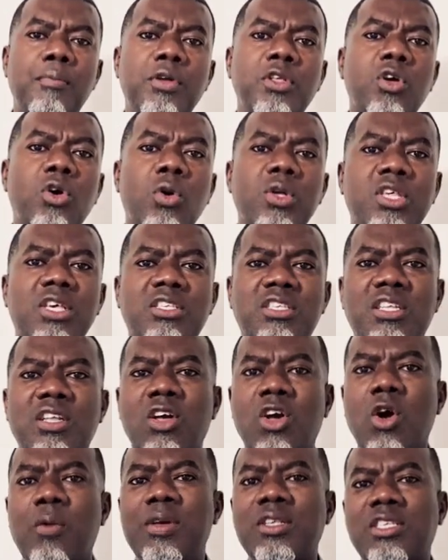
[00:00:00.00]
put your questions in the
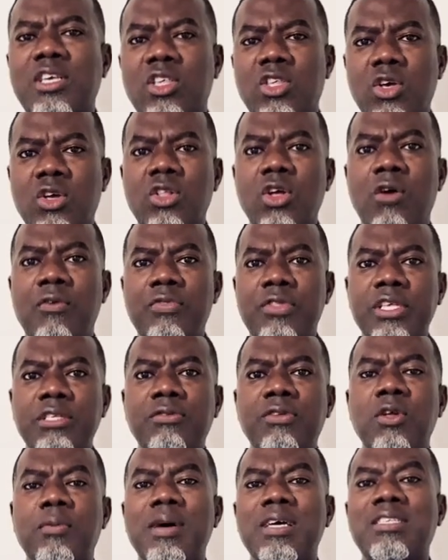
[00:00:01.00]
comment section of this
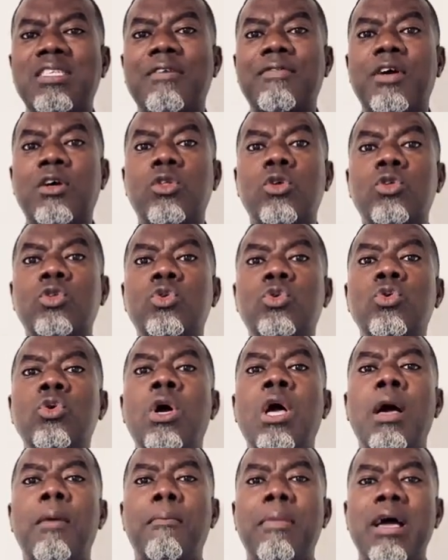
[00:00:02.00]
video. My staff are going to do
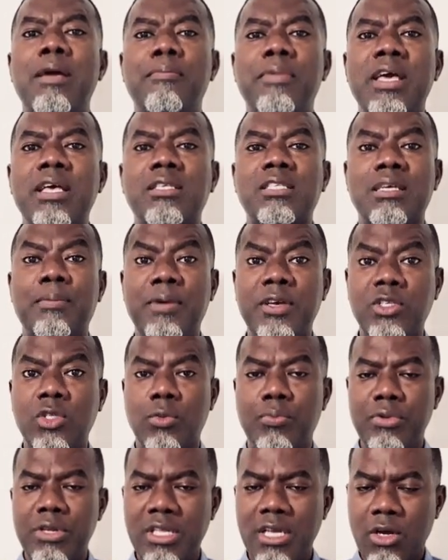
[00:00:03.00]
the best
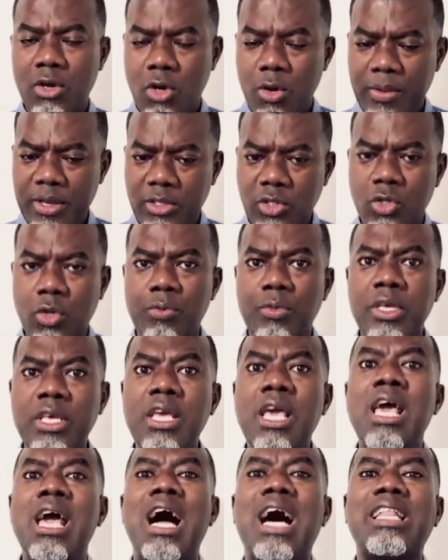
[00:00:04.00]
to bring their comments to me,
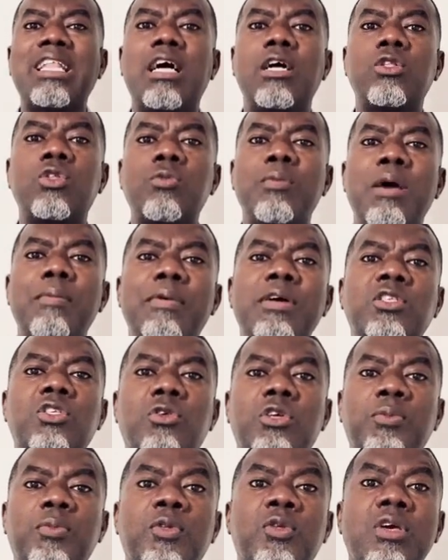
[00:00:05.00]
and I'll do my best
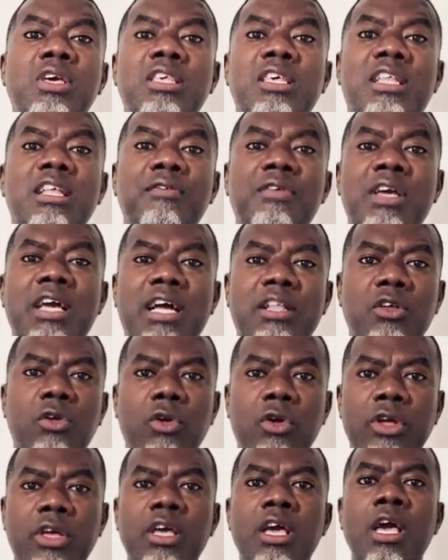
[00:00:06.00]
to respond to each and every
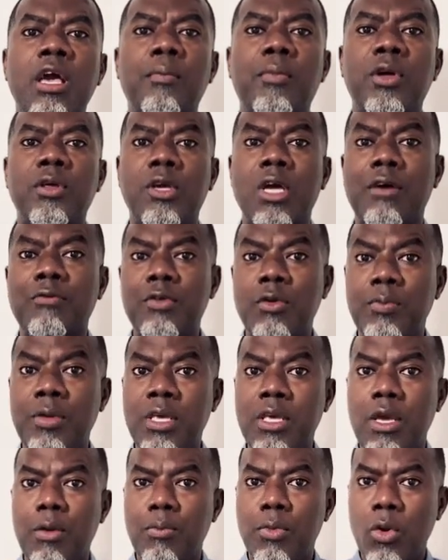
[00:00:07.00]
category. But you have to
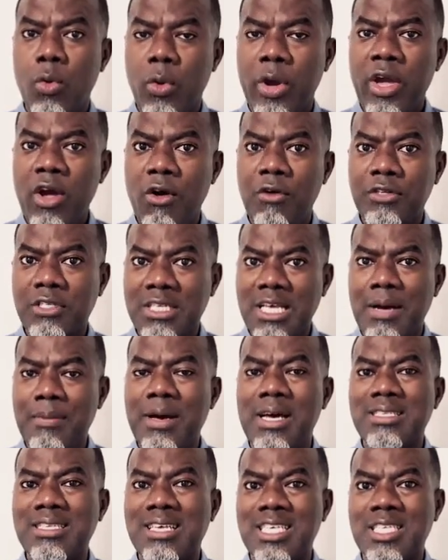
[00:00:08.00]
beware of
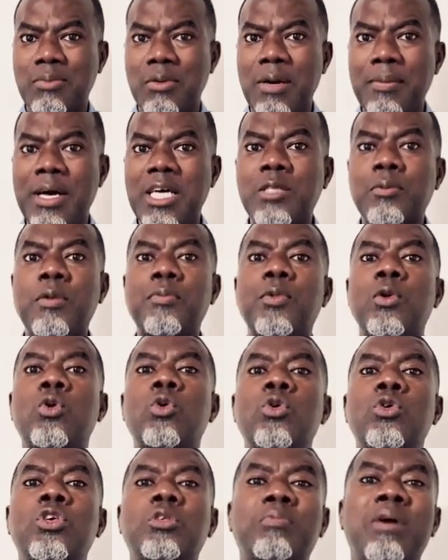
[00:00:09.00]
scammers and spammers, people
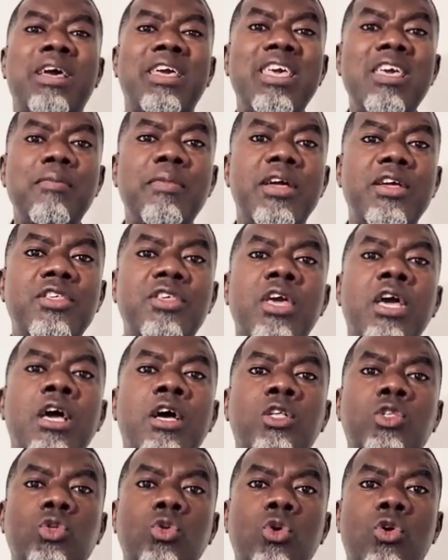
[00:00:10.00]
who use my image
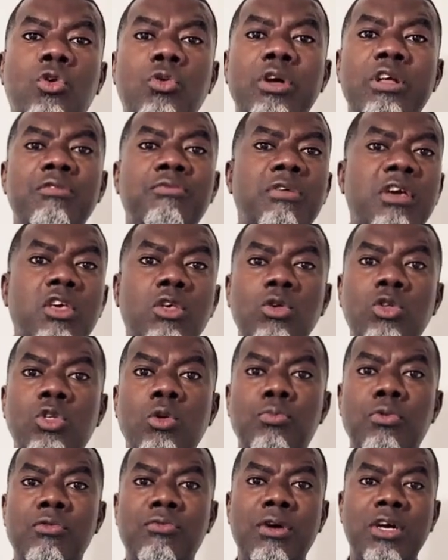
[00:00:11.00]
to create fake
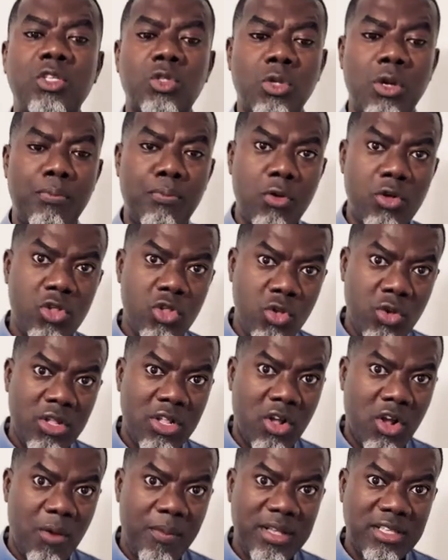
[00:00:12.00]
YouTube profiles to approach you in
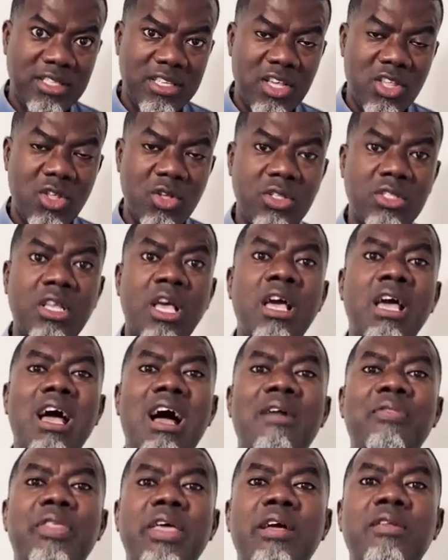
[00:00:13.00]
the comment section
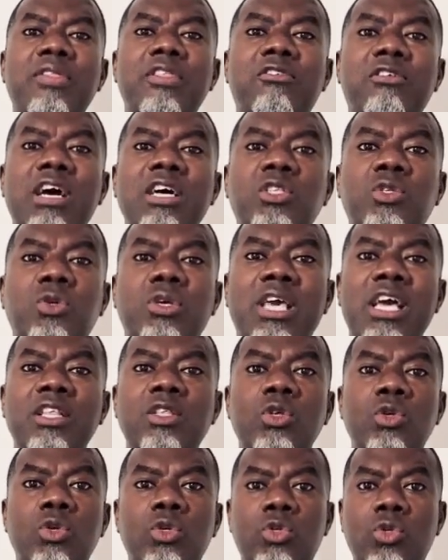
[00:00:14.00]
and then try to
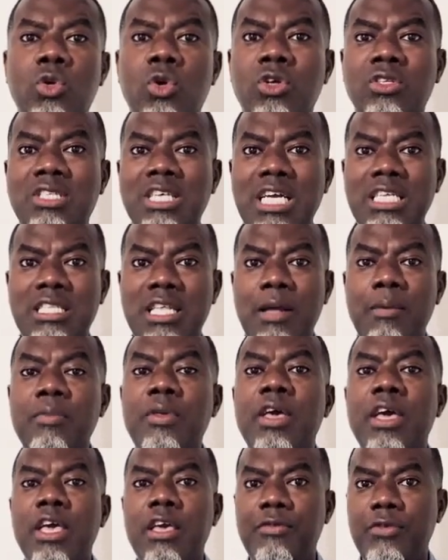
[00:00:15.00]
get you to contact
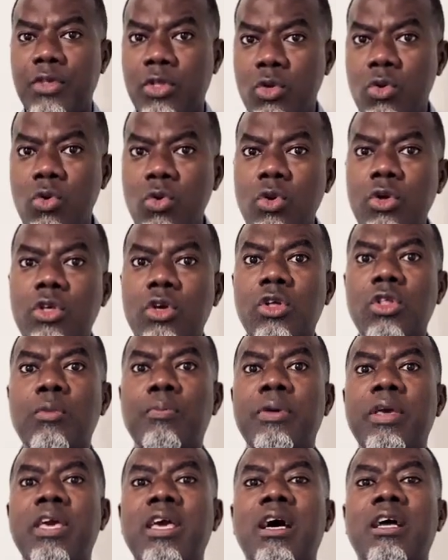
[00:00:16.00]
them. If you do, you're going
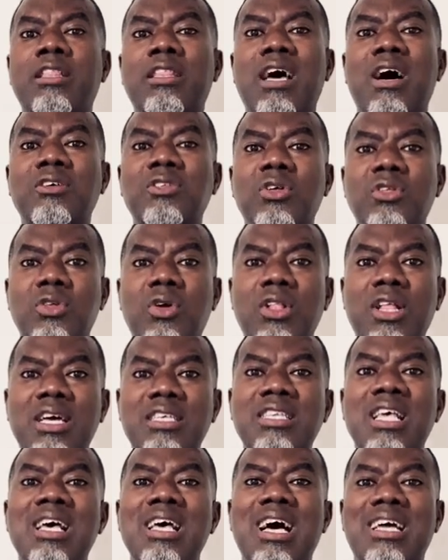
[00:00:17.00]
to pay $1,000,
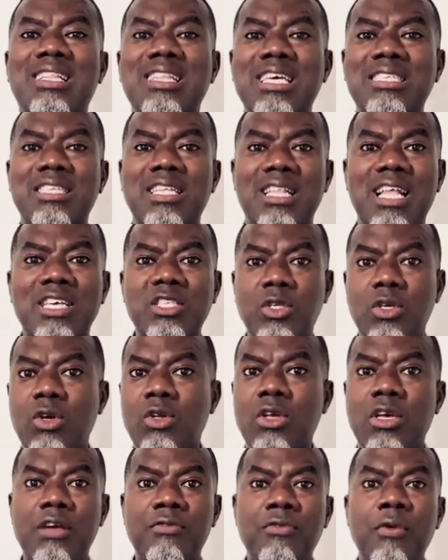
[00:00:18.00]
and that's the last you're
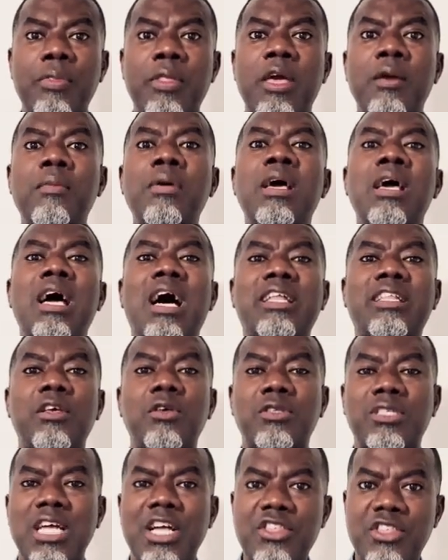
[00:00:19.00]
going to hear from them. And then
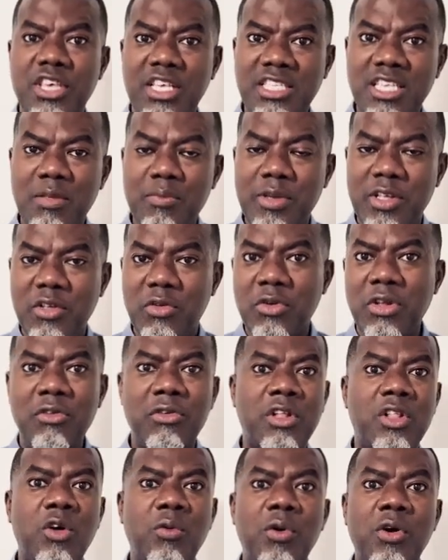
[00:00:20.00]
you start chasing me, the real
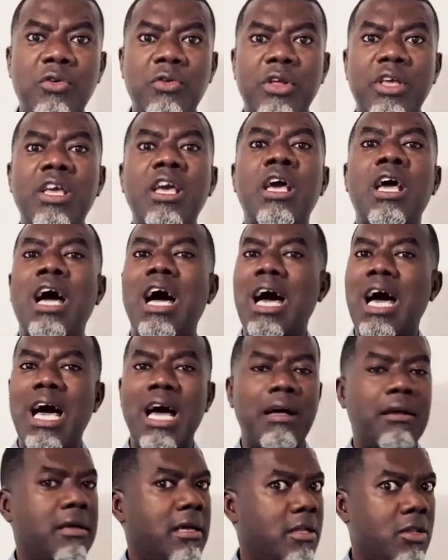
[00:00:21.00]
random mockery.
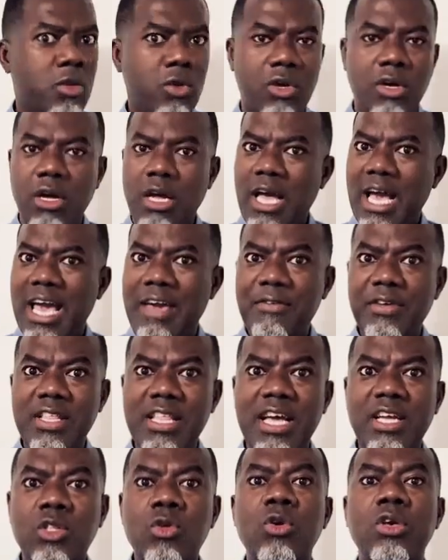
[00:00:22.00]
Look,
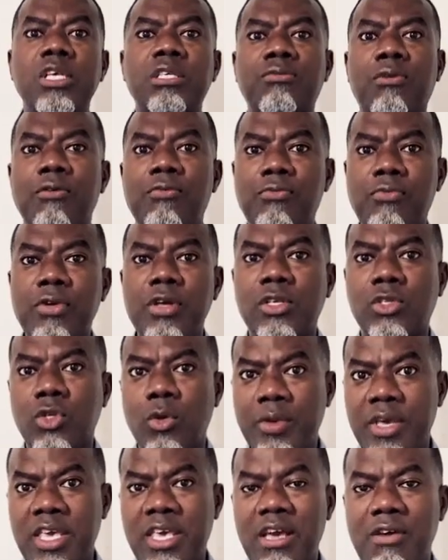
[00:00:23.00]
everything I do is for free,
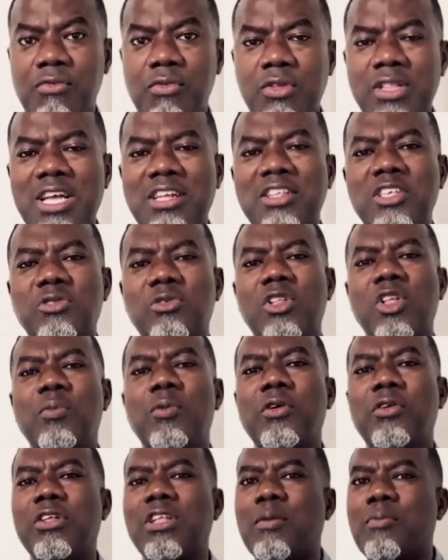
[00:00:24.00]
so be careful. Now, this random
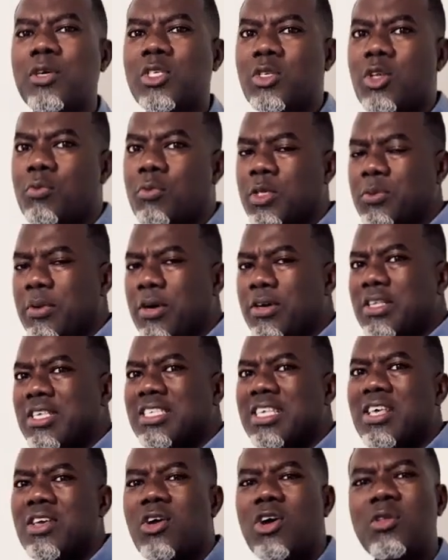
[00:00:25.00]
mockery, the apostle of prosperity,
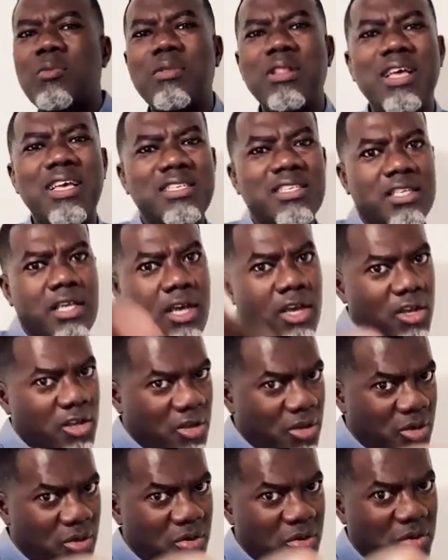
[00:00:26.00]
saying, God bless
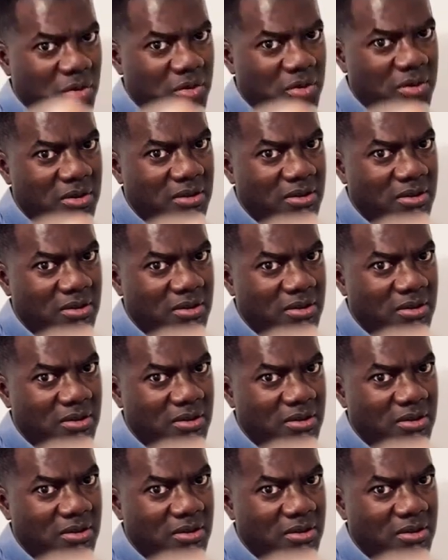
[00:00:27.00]
you.